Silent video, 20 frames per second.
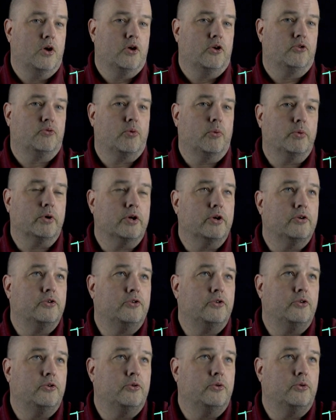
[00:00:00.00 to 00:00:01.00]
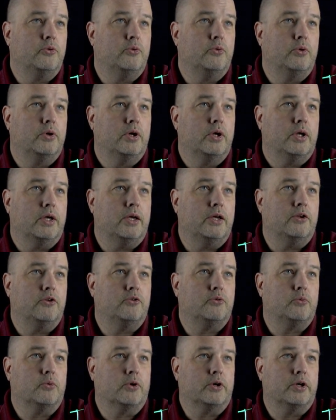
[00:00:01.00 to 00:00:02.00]
So what we're going to do
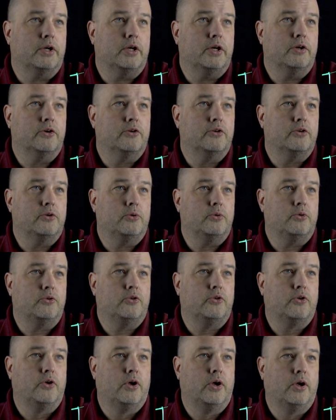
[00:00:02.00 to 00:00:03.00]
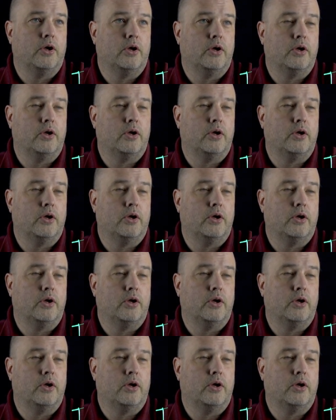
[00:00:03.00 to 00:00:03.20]
is we're going to introduce